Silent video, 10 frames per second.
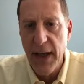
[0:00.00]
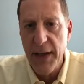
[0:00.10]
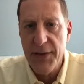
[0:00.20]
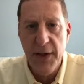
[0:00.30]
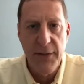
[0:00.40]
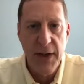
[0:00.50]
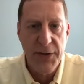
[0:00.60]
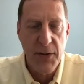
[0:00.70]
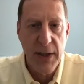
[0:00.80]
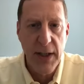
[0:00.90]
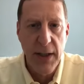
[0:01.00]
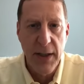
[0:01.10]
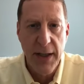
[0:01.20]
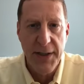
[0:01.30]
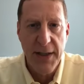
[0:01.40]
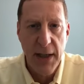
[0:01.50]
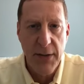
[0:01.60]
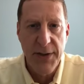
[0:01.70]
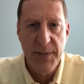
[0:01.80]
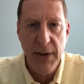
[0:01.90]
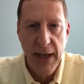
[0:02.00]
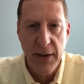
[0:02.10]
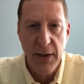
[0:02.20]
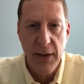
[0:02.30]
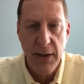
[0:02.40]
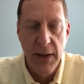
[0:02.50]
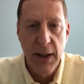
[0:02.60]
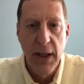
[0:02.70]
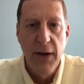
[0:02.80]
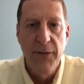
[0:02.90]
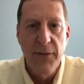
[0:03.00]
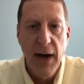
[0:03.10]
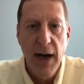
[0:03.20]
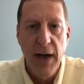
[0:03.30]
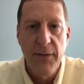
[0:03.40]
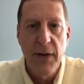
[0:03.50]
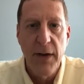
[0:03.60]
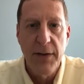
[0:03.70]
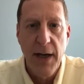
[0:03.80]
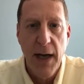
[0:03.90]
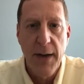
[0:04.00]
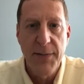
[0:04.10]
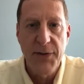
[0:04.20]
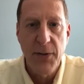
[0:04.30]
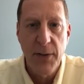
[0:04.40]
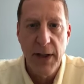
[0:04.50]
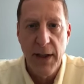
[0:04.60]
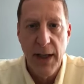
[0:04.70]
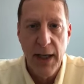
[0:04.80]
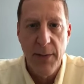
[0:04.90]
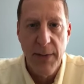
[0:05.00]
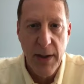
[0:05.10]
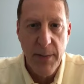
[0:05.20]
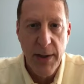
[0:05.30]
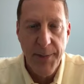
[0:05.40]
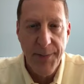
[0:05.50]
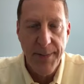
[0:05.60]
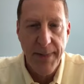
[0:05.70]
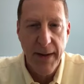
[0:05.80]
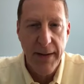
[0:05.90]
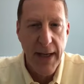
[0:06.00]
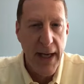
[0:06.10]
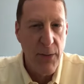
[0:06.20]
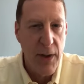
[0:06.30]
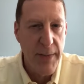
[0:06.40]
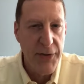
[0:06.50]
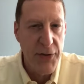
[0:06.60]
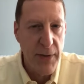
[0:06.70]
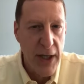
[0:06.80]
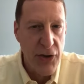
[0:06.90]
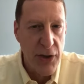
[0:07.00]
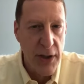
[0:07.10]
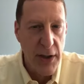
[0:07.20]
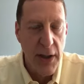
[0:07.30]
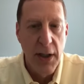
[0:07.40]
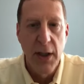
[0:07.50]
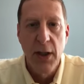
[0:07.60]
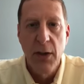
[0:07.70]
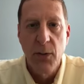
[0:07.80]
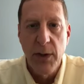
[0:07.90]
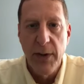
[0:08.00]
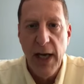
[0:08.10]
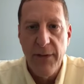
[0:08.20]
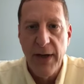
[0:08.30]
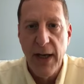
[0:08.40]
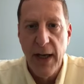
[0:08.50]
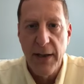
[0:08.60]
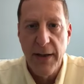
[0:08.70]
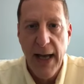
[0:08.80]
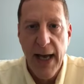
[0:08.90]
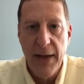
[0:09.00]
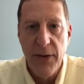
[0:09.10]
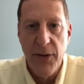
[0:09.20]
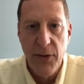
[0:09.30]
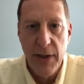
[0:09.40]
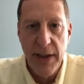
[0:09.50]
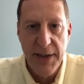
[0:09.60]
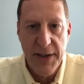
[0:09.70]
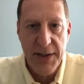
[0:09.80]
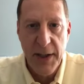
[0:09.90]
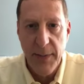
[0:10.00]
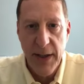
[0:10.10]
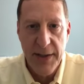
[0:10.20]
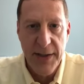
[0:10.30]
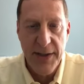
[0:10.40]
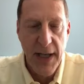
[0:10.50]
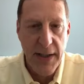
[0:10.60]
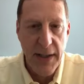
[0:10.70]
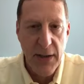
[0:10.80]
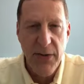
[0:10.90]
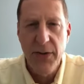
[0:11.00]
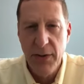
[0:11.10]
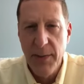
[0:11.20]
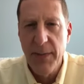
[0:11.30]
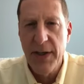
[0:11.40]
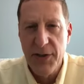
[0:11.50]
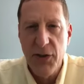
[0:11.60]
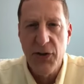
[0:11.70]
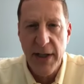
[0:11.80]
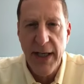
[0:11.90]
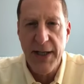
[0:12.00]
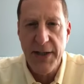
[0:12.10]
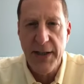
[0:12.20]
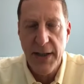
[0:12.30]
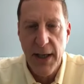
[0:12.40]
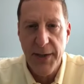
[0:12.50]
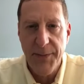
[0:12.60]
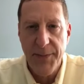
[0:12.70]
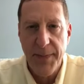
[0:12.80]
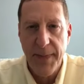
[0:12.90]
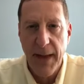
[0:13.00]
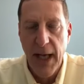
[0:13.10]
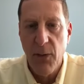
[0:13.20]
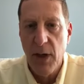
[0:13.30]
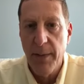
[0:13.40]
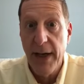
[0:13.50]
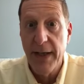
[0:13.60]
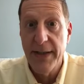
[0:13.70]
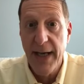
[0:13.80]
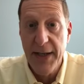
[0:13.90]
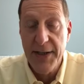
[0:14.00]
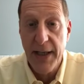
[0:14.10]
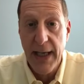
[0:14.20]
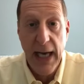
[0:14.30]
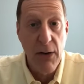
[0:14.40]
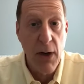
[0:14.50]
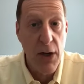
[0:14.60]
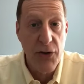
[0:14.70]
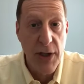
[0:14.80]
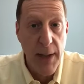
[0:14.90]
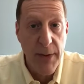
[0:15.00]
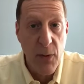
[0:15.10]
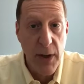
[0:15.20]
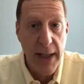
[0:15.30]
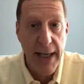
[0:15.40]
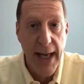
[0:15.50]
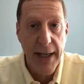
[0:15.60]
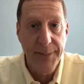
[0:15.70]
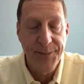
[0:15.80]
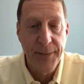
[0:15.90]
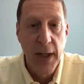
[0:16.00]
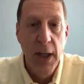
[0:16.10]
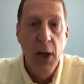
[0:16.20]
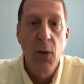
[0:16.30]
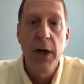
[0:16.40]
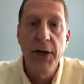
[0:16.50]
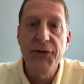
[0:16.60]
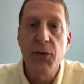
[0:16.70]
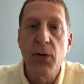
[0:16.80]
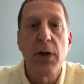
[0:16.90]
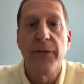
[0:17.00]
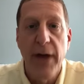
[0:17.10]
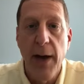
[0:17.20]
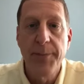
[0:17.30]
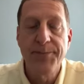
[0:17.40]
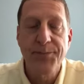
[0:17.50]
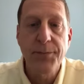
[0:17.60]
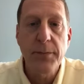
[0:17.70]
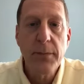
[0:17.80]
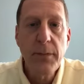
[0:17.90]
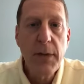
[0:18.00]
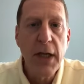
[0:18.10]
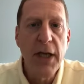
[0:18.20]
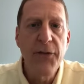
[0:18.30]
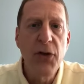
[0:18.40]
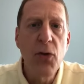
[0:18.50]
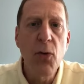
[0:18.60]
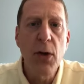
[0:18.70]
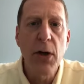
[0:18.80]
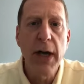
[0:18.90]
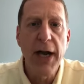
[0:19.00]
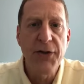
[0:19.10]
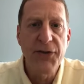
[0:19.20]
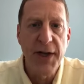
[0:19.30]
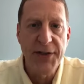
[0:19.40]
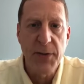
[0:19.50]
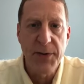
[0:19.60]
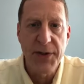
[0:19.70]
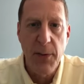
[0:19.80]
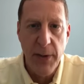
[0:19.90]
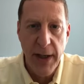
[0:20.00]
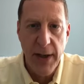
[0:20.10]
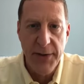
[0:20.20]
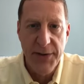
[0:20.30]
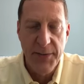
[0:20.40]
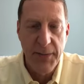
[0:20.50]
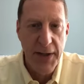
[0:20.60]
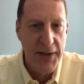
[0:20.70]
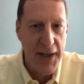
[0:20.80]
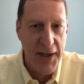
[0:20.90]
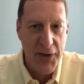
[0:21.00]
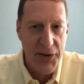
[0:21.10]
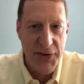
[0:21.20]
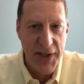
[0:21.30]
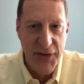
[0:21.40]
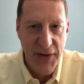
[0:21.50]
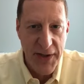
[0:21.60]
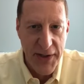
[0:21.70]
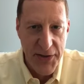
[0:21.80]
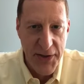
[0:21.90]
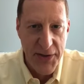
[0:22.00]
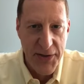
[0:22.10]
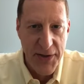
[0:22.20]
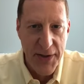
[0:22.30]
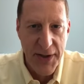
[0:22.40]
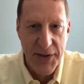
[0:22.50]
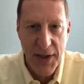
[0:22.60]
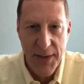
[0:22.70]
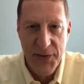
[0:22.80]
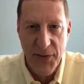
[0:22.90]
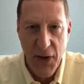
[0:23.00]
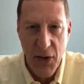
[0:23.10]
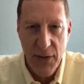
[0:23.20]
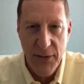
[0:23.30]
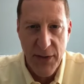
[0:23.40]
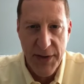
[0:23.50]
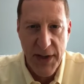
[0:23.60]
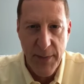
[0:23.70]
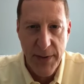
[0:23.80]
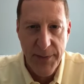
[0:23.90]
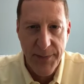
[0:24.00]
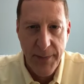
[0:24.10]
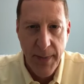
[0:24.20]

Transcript: day, seven days a week. That's not always practical. Five times a week at a minimum. Now, what about duration? We would advocate that 30 to 60 minutes is ideal. 30 minutes usually gets it done. And what about intensity? How hard should I be working at it? Well, here's a rule of thumb. If you were exercising with someone else, maintaining your six feet distance in these times of COVID, for example,